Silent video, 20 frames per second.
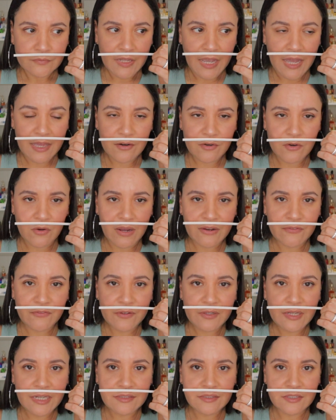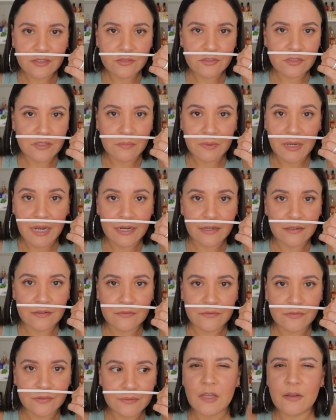I don't know, I feel like there's some kind
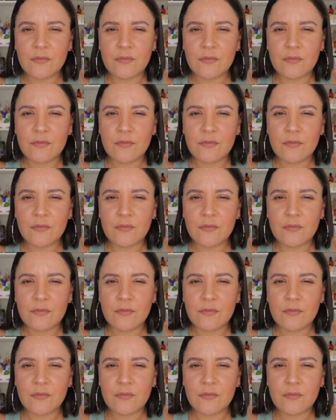of,